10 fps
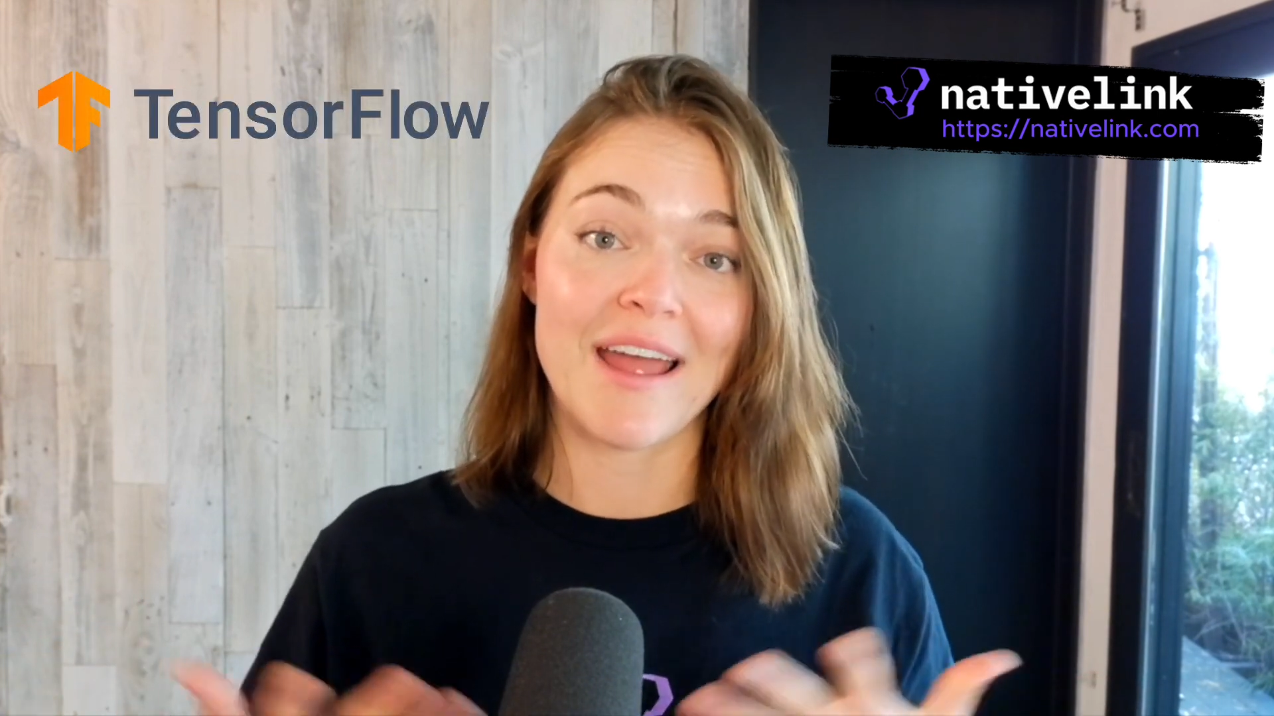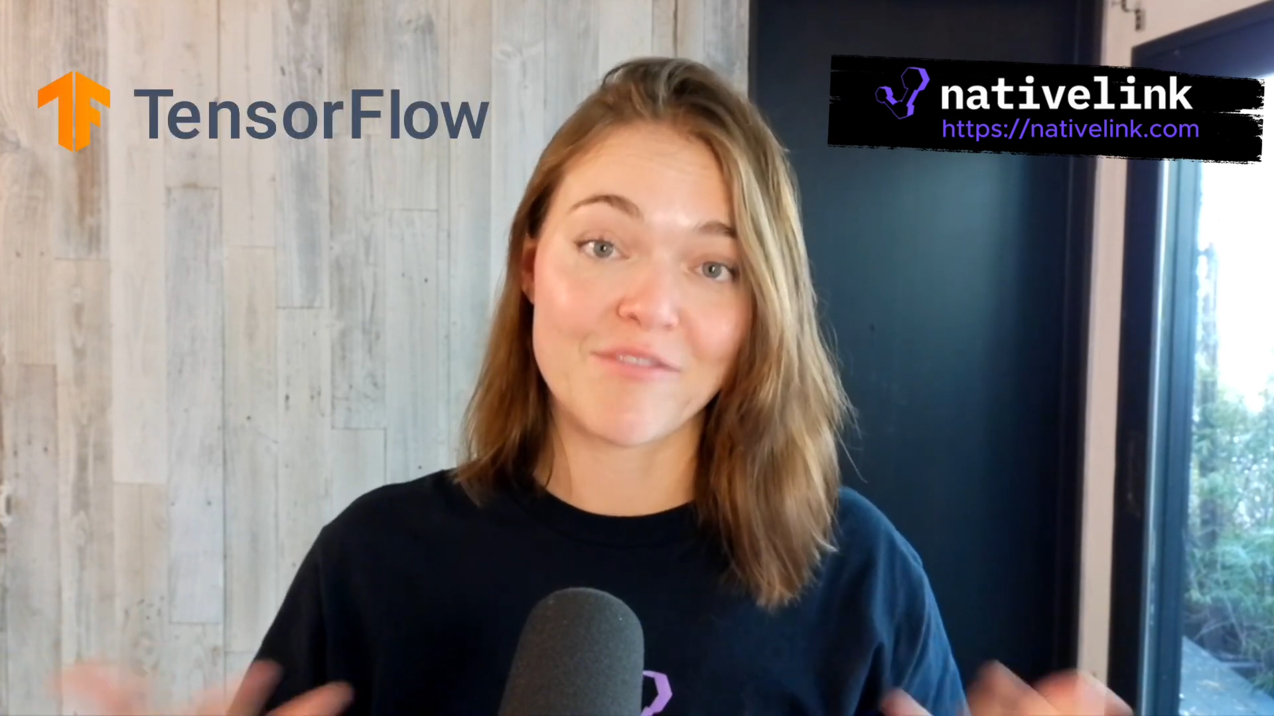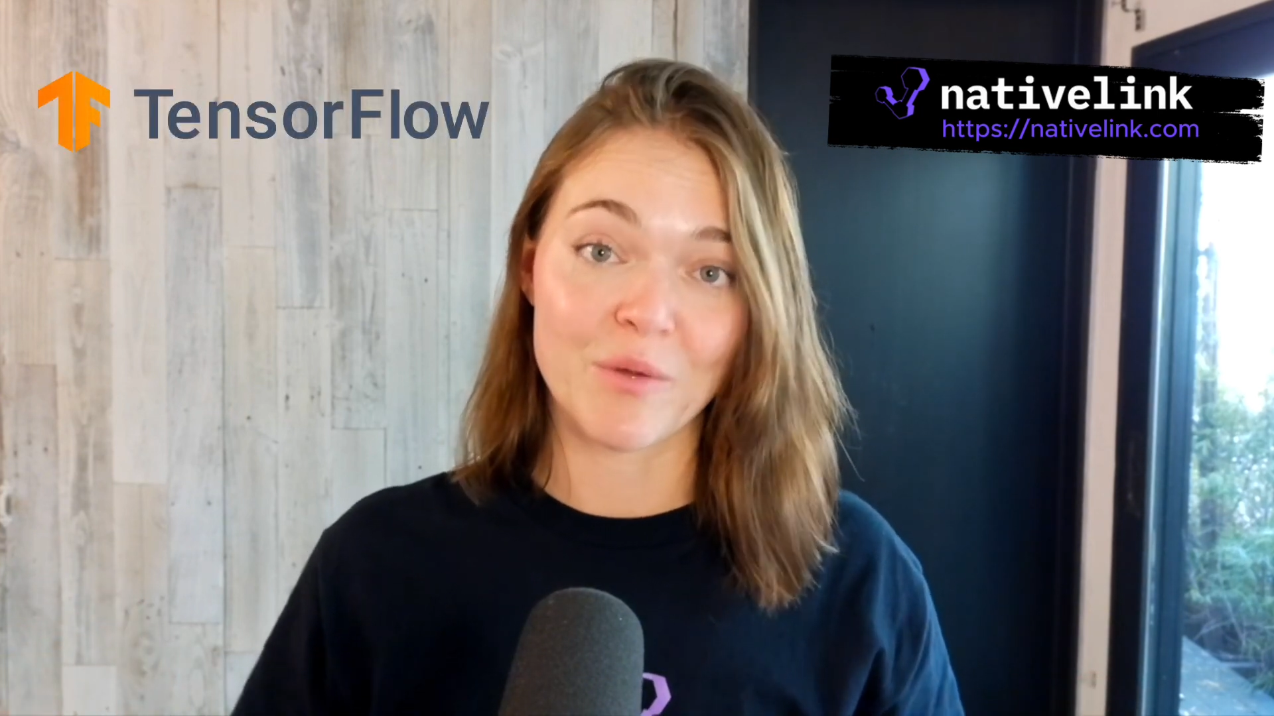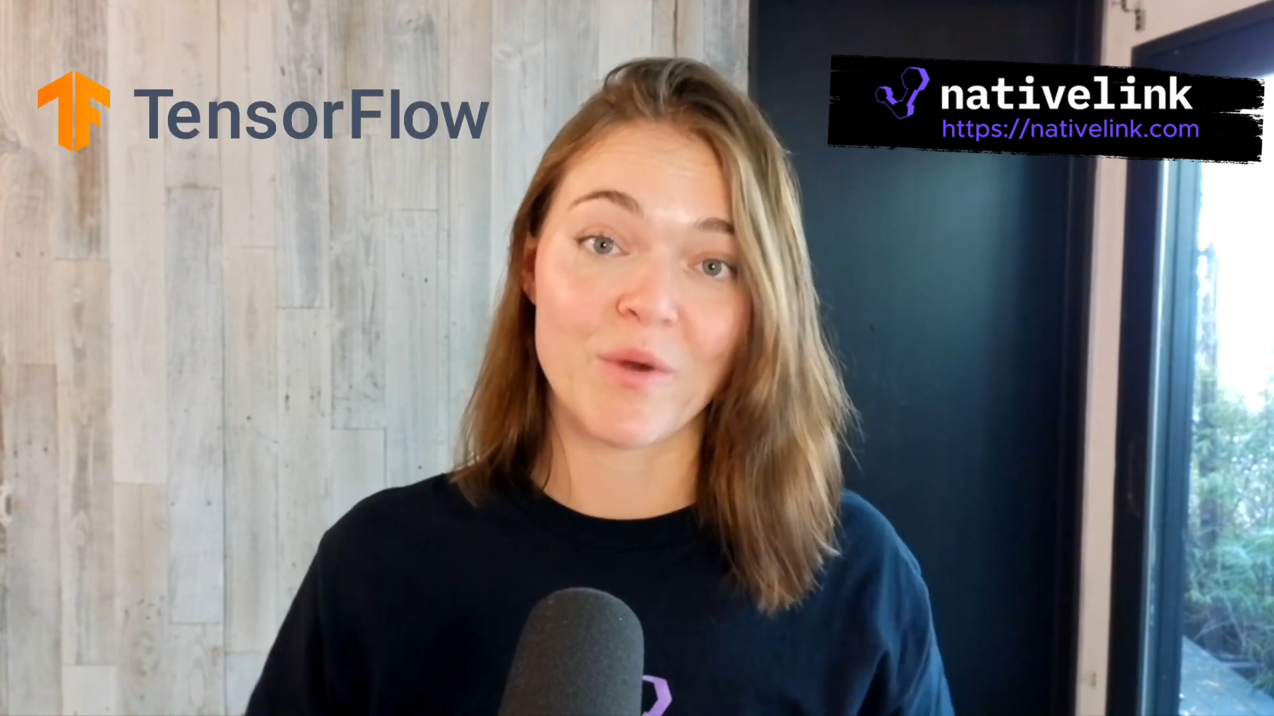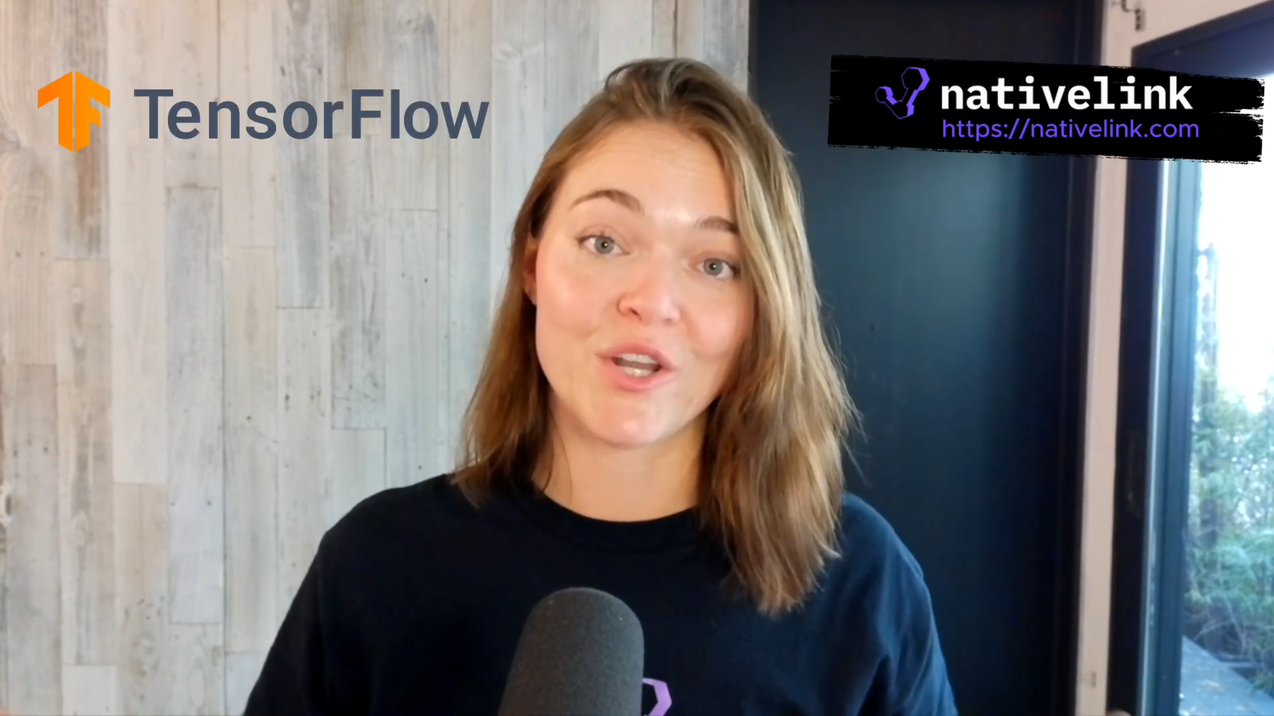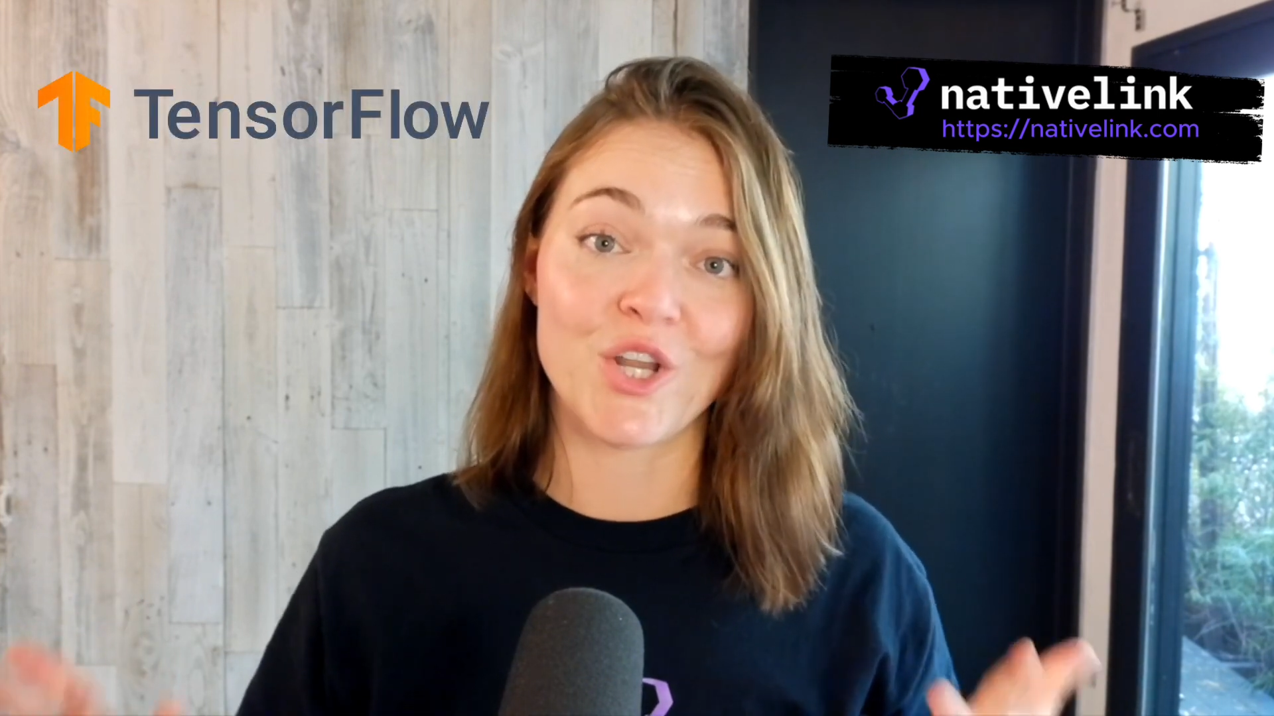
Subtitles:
everyone,